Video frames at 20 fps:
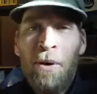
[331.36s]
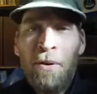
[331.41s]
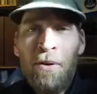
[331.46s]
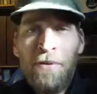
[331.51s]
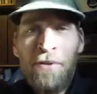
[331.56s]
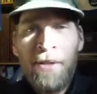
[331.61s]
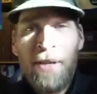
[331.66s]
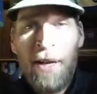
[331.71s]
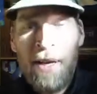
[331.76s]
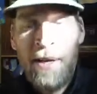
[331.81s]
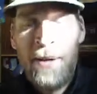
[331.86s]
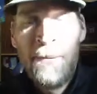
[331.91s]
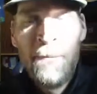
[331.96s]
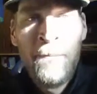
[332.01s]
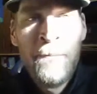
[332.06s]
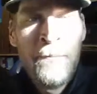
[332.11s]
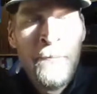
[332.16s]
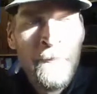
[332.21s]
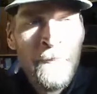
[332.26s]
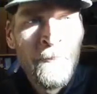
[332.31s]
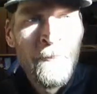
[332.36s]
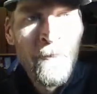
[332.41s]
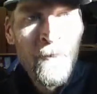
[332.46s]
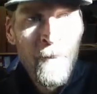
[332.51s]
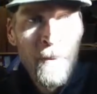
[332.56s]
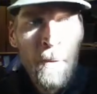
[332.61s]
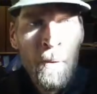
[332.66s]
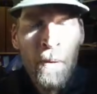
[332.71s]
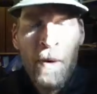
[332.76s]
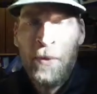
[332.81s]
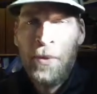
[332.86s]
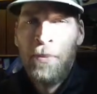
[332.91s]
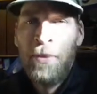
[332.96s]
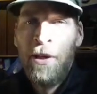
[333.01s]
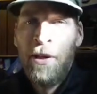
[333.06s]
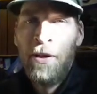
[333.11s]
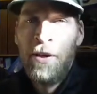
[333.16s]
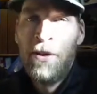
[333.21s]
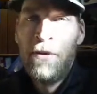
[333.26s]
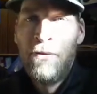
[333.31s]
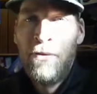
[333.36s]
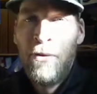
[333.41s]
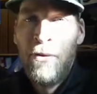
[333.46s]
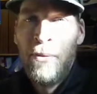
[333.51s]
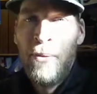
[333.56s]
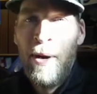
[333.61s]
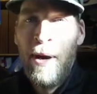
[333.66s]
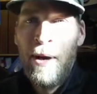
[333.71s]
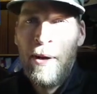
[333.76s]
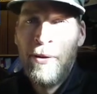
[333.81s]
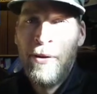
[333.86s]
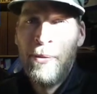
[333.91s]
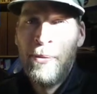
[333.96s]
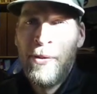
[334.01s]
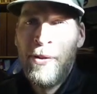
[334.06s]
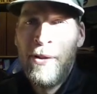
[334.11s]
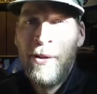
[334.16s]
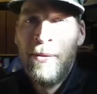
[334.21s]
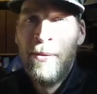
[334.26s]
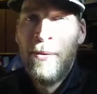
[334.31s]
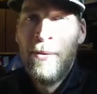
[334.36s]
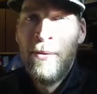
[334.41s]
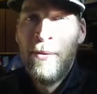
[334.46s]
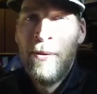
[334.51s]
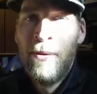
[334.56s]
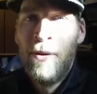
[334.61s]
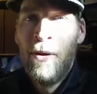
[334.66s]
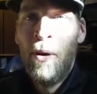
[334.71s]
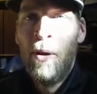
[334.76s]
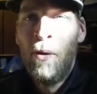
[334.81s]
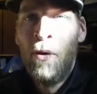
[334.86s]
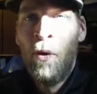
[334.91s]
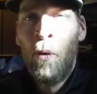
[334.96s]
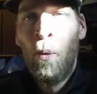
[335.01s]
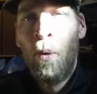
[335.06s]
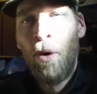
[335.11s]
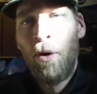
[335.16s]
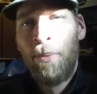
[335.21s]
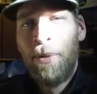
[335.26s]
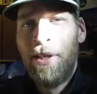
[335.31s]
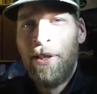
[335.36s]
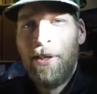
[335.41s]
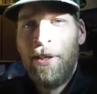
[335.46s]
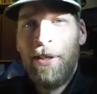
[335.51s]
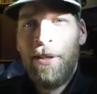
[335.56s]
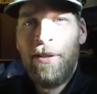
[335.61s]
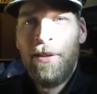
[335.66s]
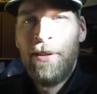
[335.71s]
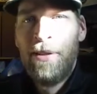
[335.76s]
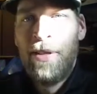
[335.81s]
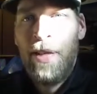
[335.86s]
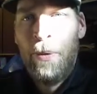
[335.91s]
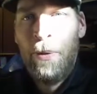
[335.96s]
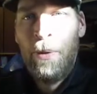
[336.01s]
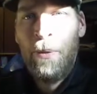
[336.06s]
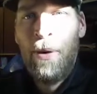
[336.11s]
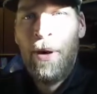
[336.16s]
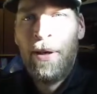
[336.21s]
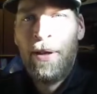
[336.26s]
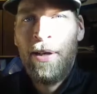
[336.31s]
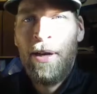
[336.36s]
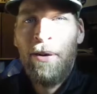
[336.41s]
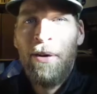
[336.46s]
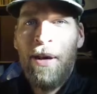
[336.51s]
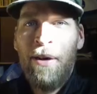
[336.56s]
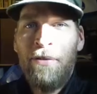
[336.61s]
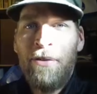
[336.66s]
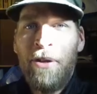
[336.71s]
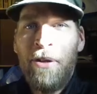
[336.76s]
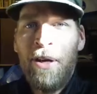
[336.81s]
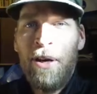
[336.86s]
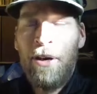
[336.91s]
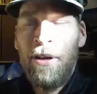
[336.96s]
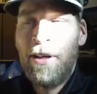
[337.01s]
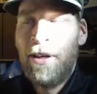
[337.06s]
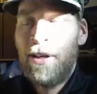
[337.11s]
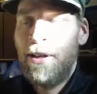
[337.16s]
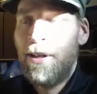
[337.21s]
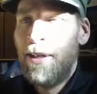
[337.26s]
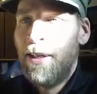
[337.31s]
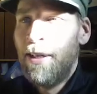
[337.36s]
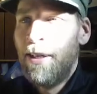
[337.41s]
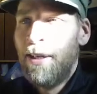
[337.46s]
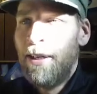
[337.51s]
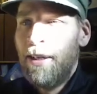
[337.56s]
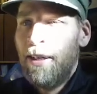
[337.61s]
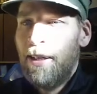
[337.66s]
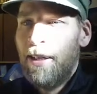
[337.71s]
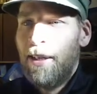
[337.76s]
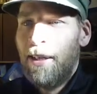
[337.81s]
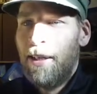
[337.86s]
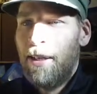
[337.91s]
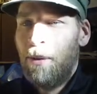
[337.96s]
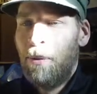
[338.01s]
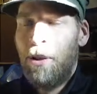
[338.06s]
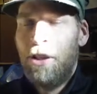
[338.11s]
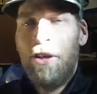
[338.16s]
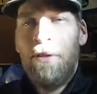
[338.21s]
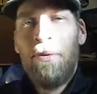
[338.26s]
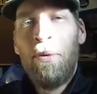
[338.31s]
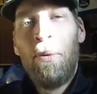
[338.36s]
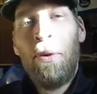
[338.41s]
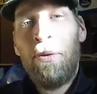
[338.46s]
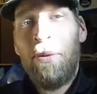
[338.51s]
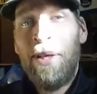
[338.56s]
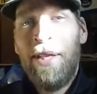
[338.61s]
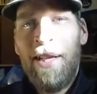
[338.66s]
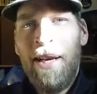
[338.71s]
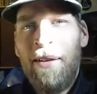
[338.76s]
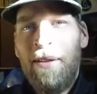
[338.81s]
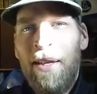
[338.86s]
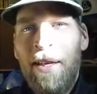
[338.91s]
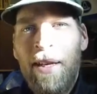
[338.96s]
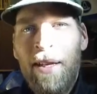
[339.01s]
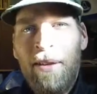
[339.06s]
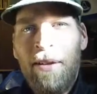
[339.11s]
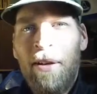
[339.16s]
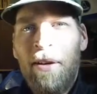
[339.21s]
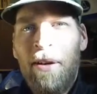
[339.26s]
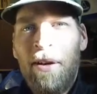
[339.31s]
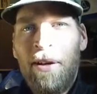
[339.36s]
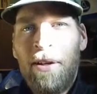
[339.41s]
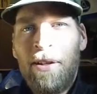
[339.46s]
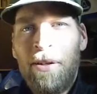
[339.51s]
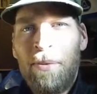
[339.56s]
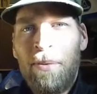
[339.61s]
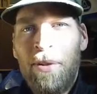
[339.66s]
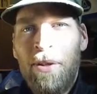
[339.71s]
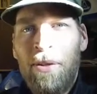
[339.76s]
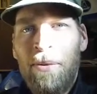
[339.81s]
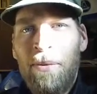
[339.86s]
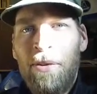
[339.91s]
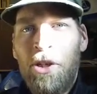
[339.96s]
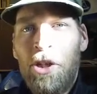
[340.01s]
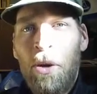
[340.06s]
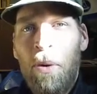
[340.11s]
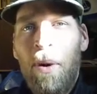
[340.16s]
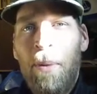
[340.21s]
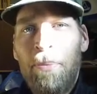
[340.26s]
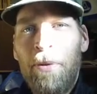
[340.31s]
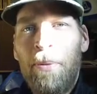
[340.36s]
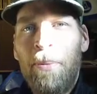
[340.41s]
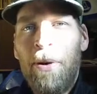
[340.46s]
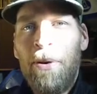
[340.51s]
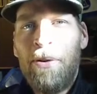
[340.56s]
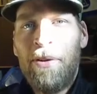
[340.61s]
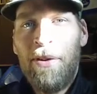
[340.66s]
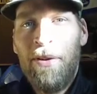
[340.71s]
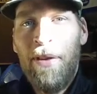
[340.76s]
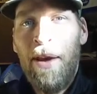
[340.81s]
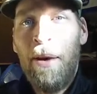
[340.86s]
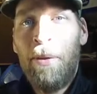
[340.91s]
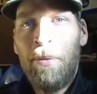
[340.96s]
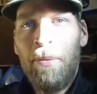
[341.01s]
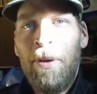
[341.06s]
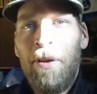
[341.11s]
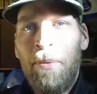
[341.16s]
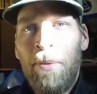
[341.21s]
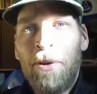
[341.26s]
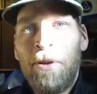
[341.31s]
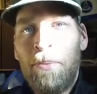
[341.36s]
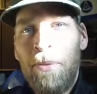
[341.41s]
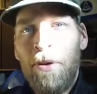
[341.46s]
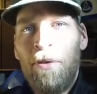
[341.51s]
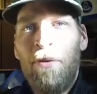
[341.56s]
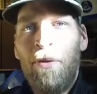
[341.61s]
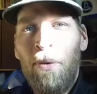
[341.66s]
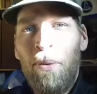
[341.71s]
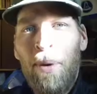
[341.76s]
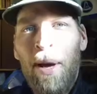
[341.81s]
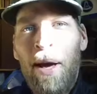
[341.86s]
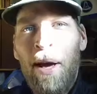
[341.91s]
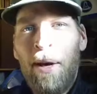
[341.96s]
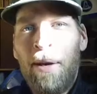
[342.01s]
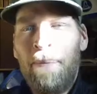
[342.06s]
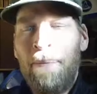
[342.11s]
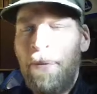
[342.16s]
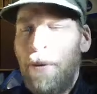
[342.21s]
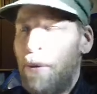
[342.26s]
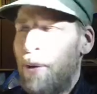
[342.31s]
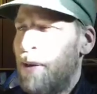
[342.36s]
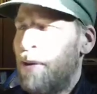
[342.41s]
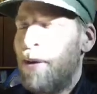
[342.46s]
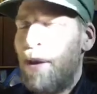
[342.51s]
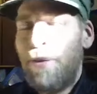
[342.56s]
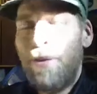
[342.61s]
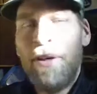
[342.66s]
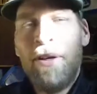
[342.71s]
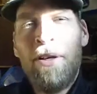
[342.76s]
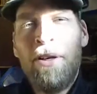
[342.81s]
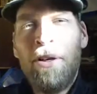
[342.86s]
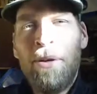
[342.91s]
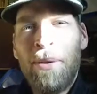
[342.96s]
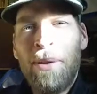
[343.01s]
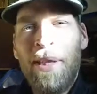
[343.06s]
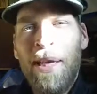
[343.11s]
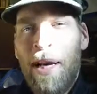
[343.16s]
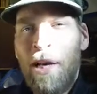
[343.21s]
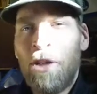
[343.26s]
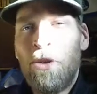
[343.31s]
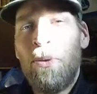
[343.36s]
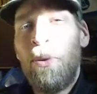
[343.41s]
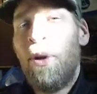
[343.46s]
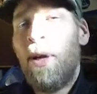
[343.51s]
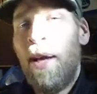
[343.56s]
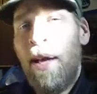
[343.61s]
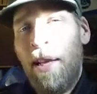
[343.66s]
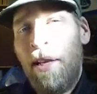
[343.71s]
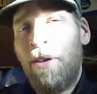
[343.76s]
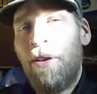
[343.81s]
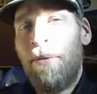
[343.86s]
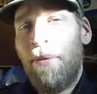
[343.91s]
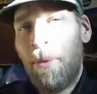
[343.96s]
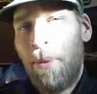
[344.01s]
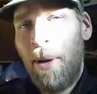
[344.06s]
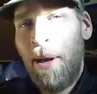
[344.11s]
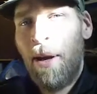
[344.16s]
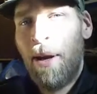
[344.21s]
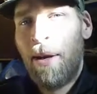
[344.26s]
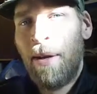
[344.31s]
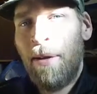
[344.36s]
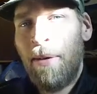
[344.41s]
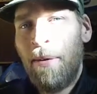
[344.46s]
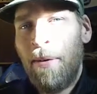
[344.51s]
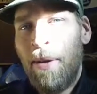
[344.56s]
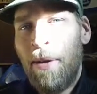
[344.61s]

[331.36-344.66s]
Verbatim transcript: mode of sight, we would be looking for the rock that was the, the, the warmest. Say we walked out after dark and uh, whichever one retained the heat the longest would show up the most, and that would be the most beautiful rock. It would have nothing to do with the actual color of the rock,